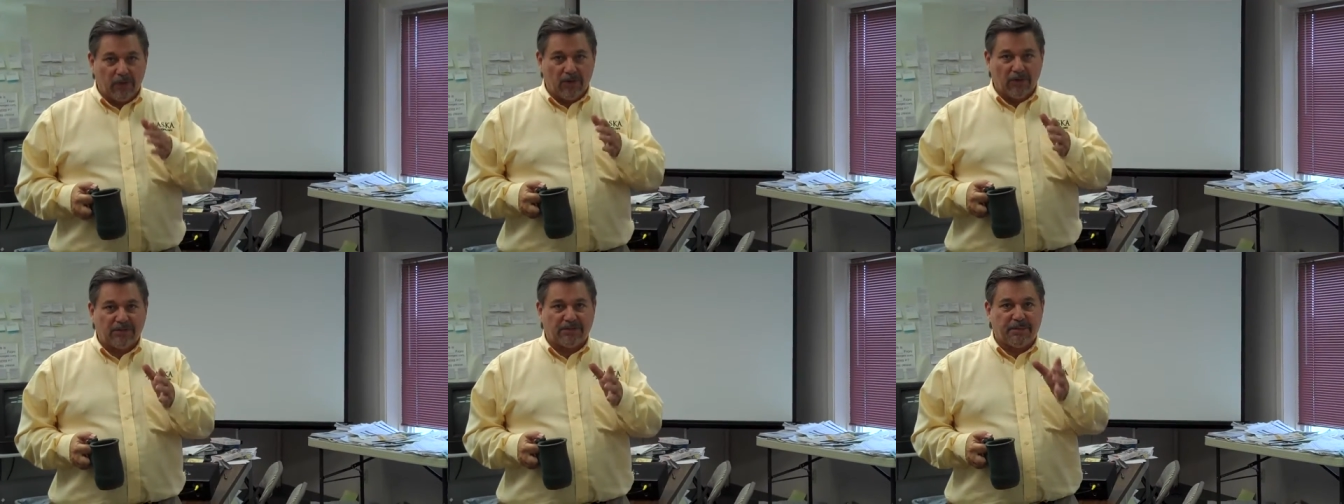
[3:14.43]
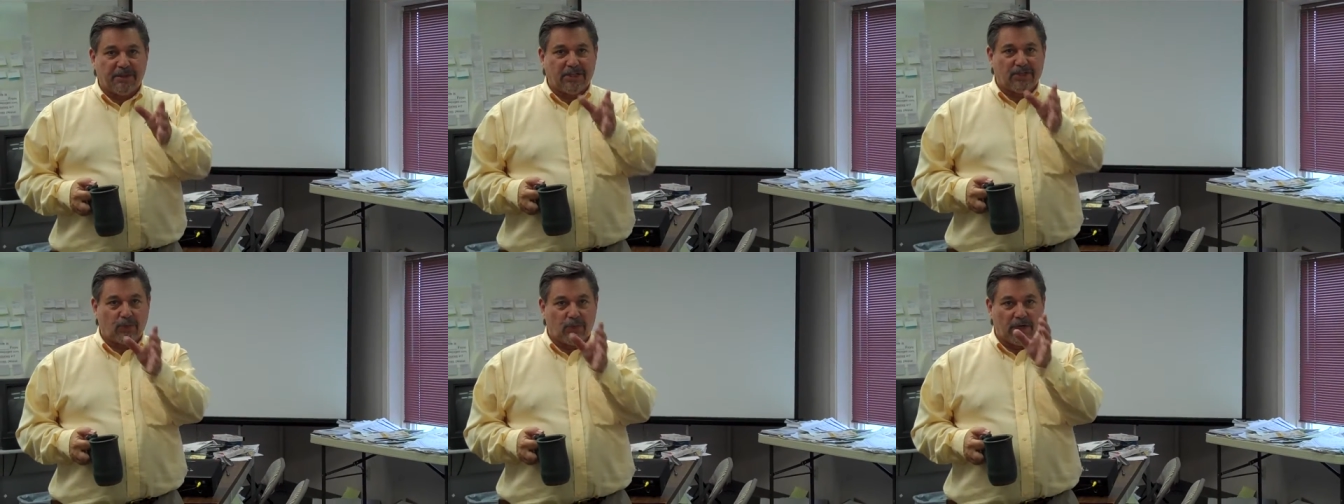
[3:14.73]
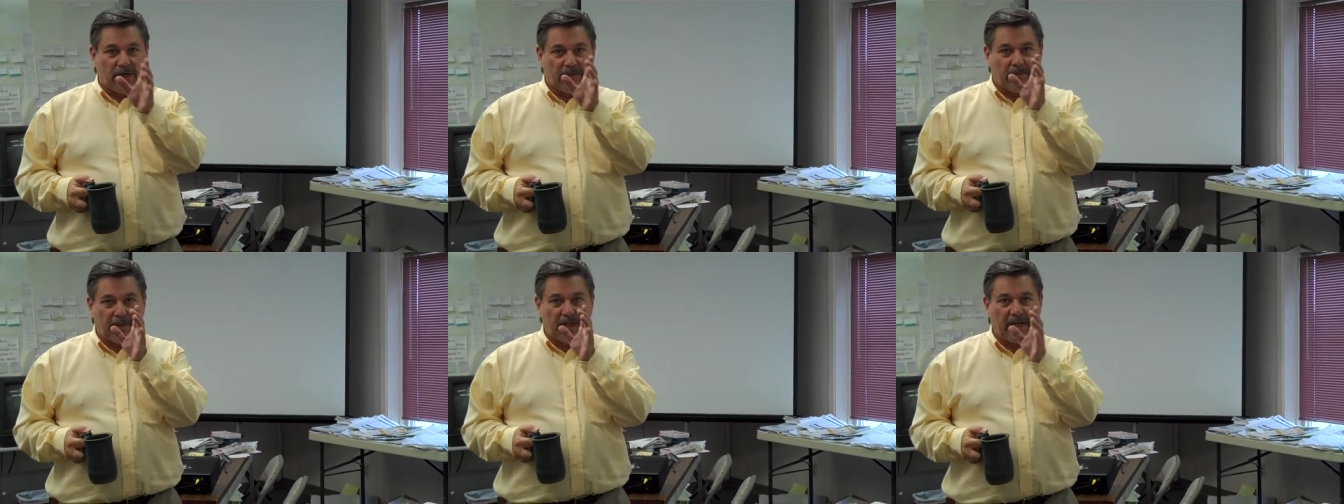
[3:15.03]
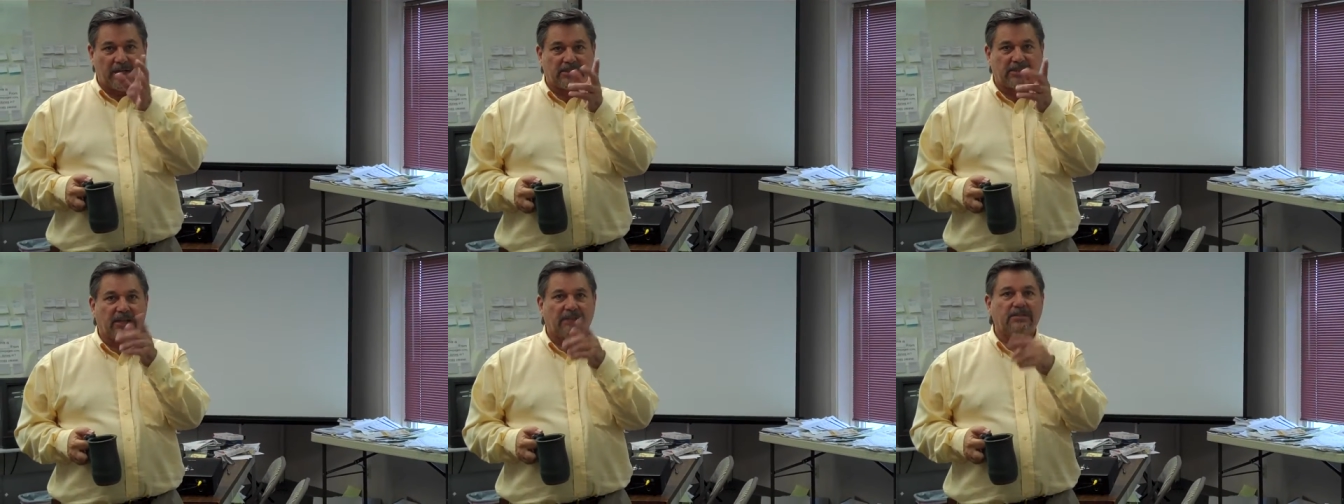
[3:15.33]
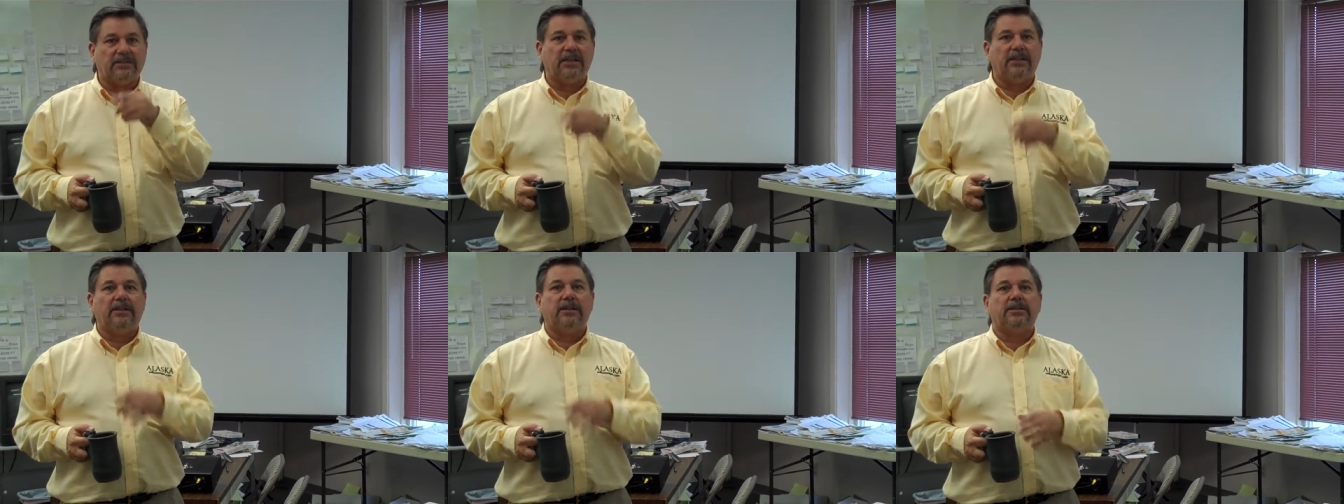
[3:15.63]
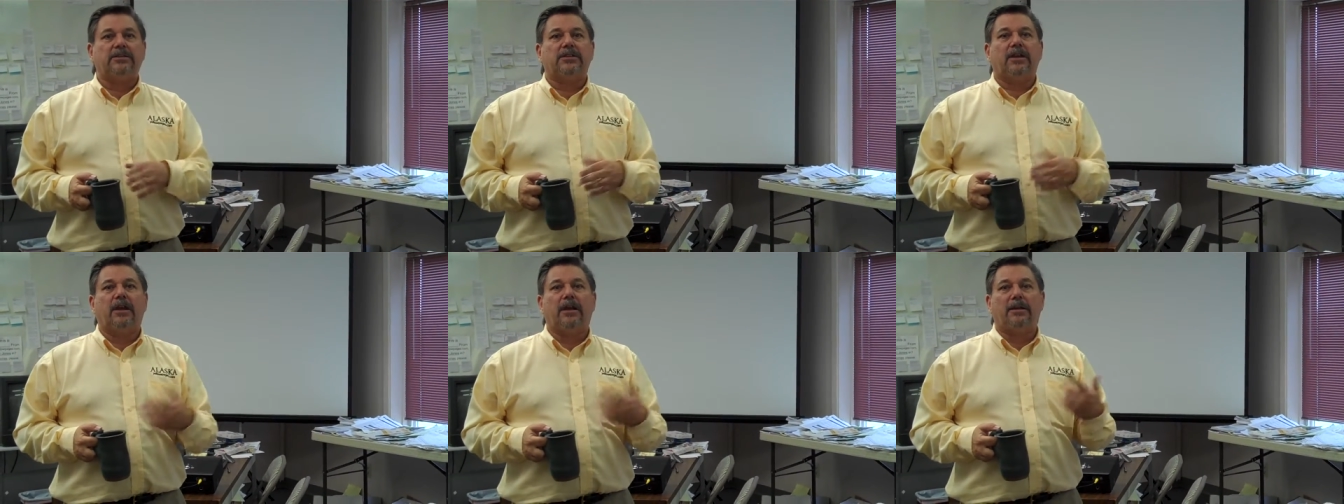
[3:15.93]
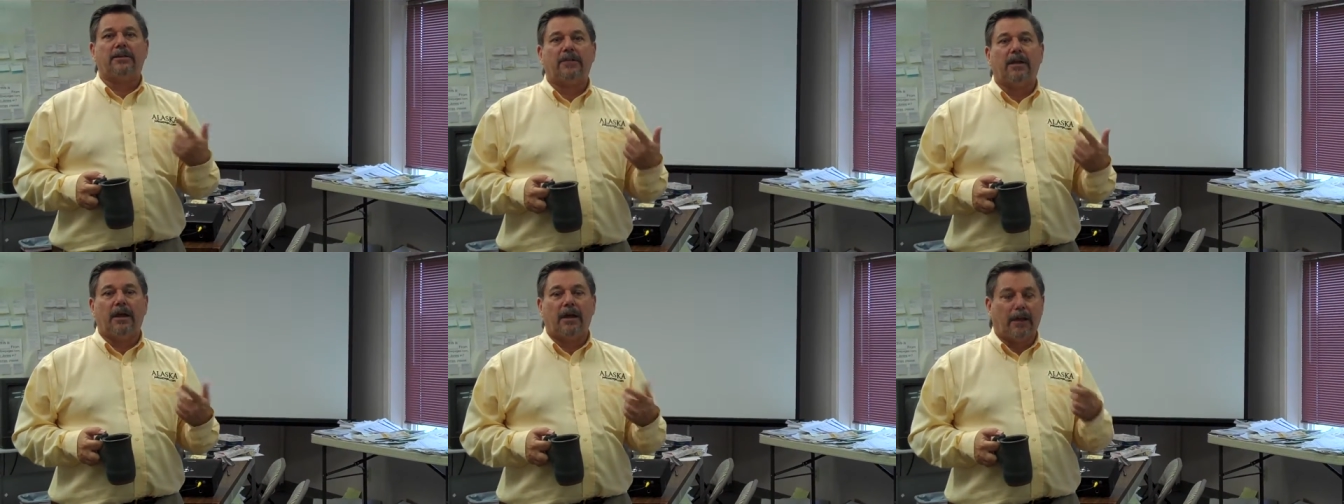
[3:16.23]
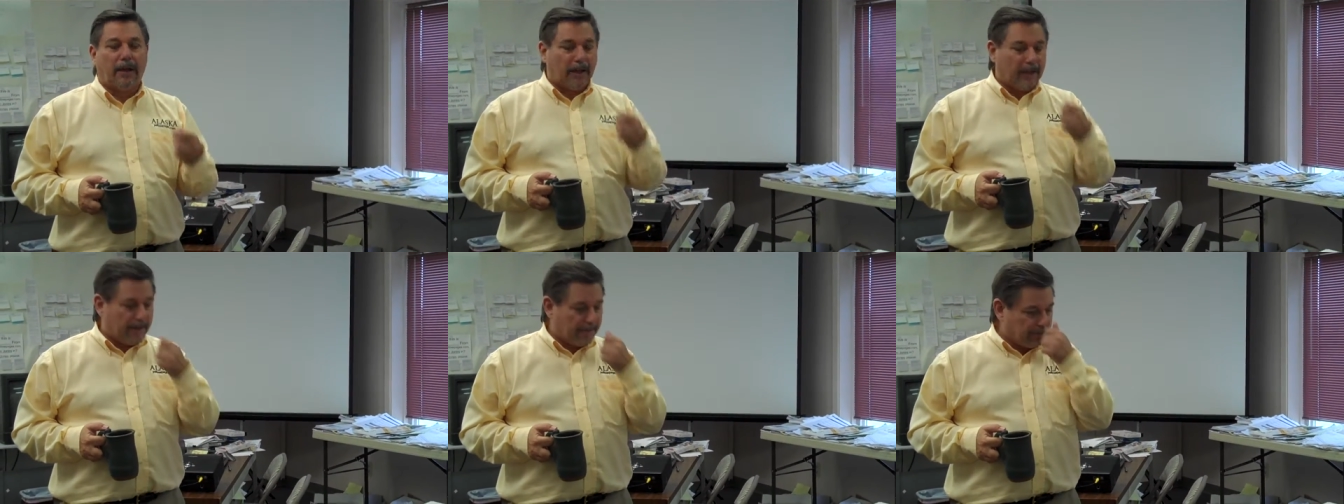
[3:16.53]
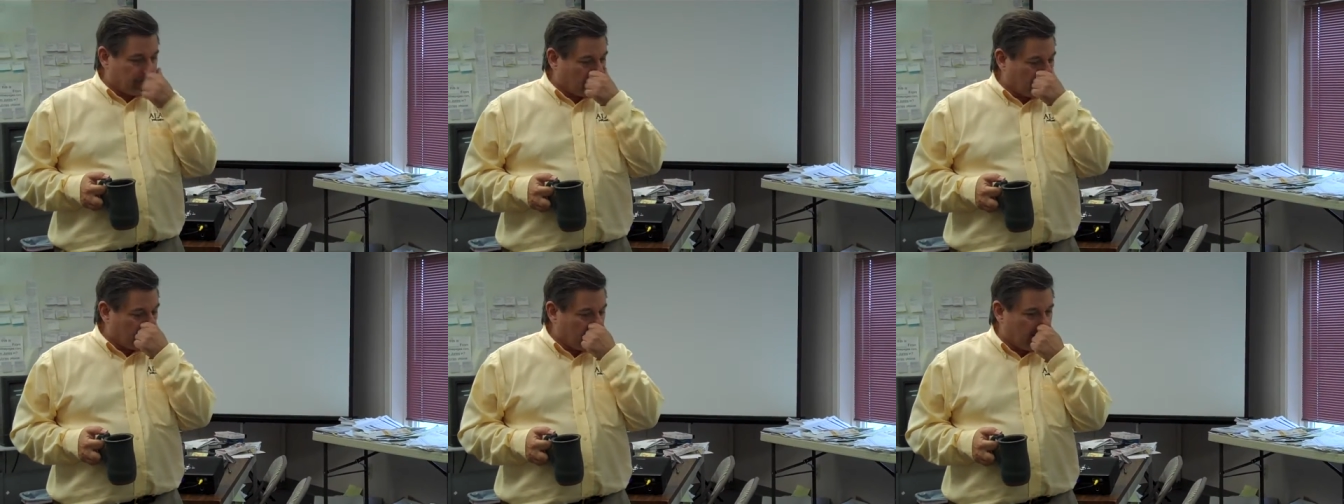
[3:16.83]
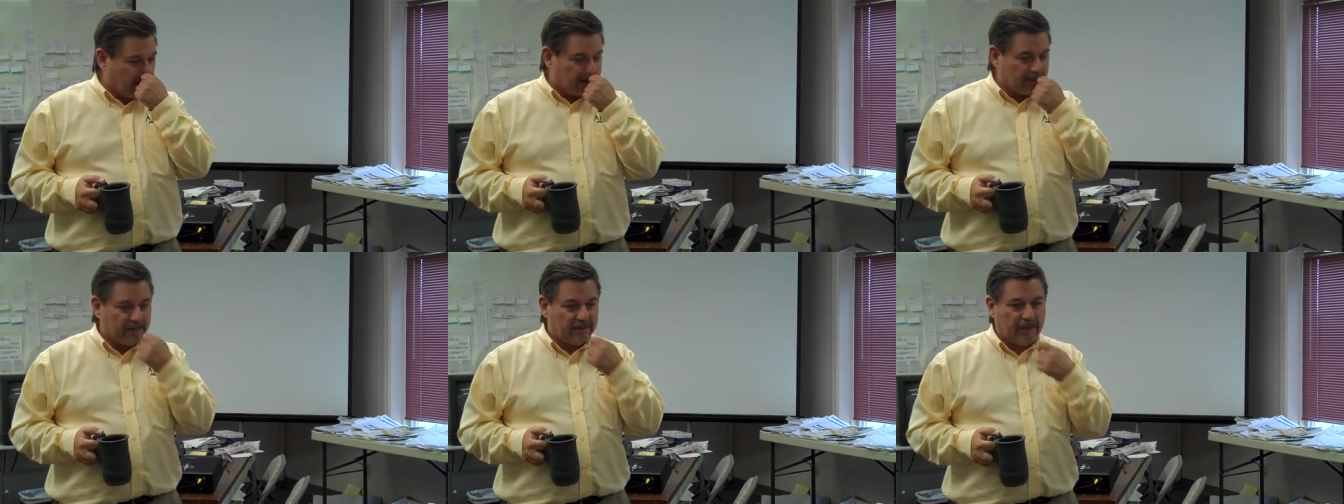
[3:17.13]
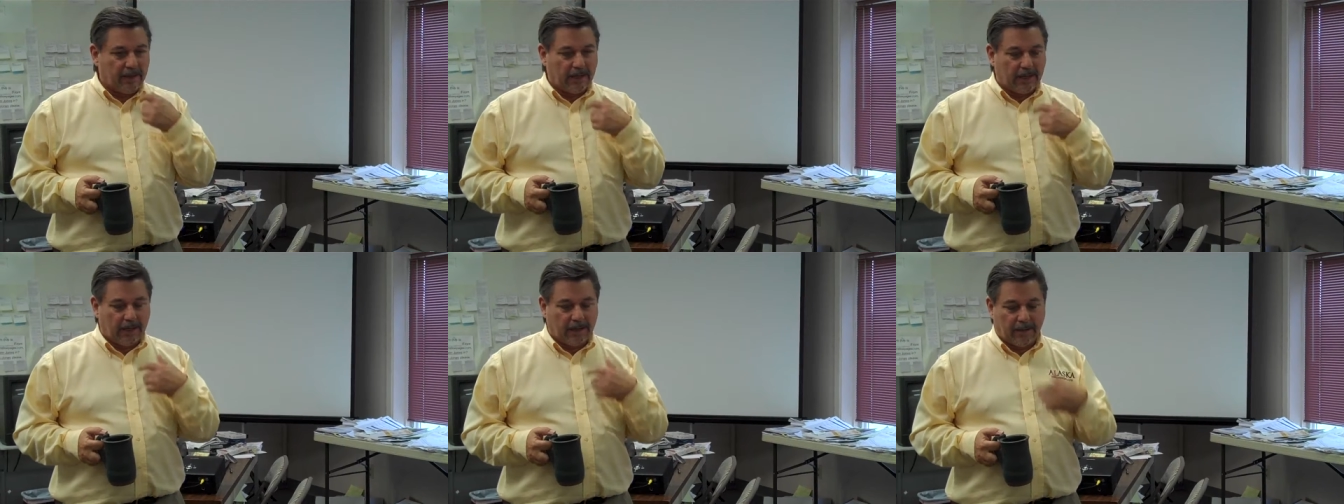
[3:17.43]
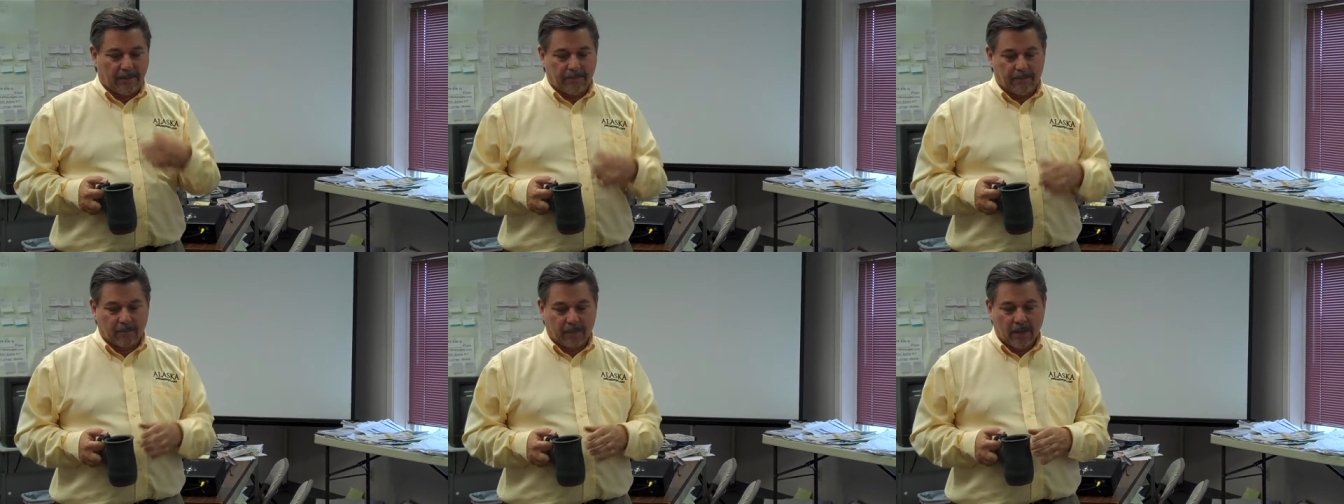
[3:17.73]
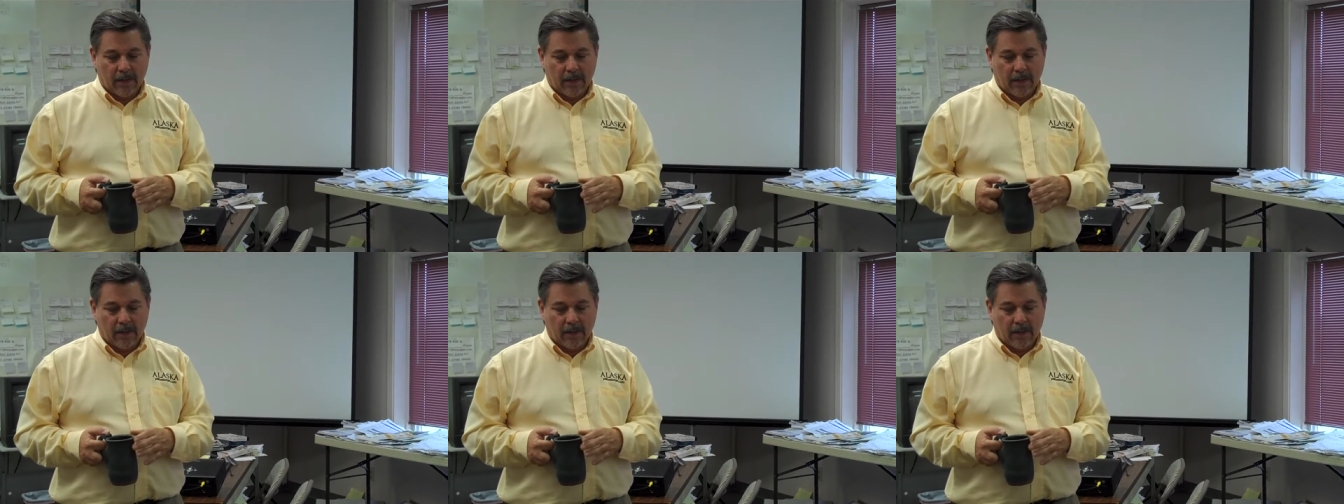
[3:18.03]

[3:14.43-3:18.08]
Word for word: that moves between me because I've seen this on uh, on um,